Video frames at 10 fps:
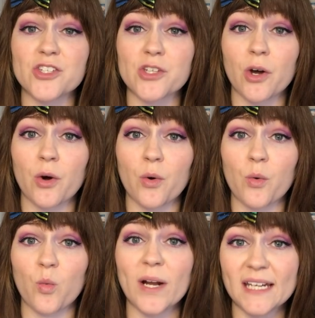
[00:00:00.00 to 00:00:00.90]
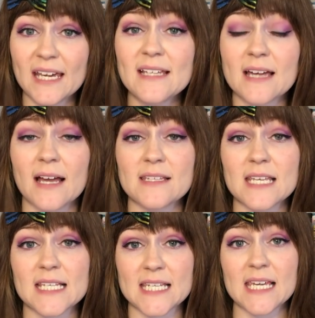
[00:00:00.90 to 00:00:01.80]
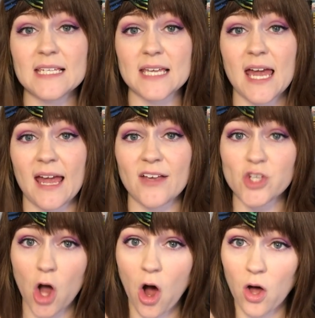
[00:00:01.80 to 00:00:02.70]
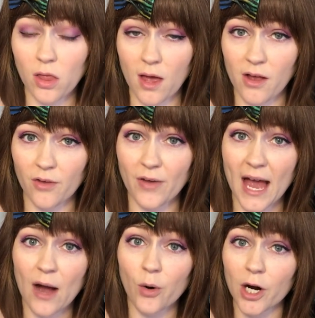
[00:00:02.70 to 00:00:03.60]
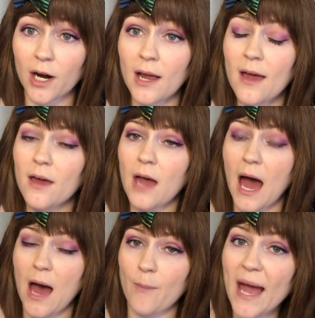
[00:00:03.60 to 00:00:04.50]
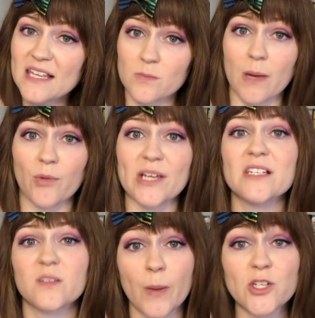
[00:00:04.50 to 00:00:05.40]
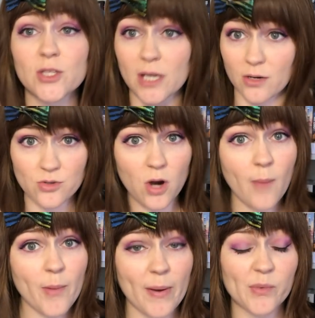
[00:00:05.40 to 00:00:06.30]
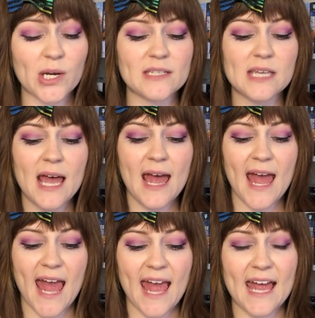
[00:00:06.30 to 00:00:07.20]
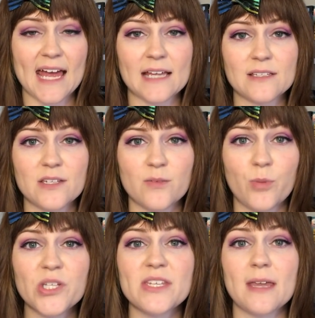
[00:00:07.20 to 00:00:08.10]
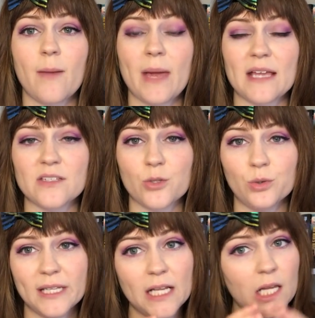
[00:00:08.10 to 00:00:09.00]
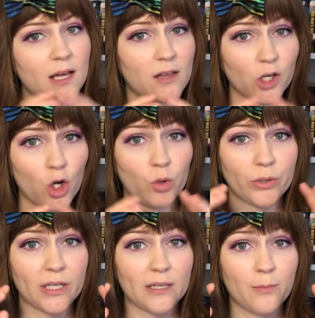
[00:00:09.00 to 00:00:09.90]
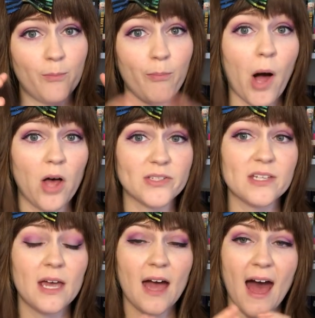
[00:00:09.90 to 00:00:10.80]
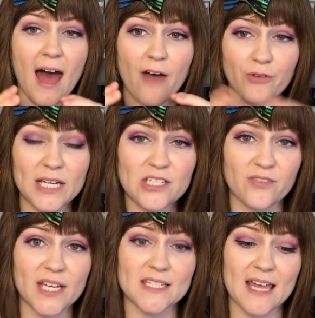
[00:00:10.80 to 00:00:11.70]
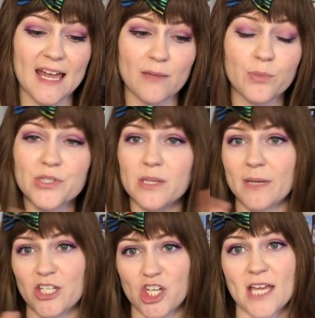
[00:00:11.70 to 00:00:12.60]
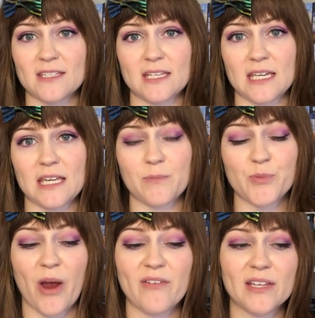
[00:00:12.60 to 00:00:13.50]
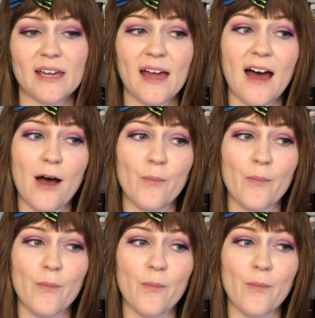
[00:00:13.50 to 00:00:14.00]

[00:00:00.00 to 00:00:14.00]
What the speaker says: so what he does is he takes all of our past memories, especially our trauma memories, and puts them into little color-coded balls for each of us, and puts them in a chest that he keeps privately.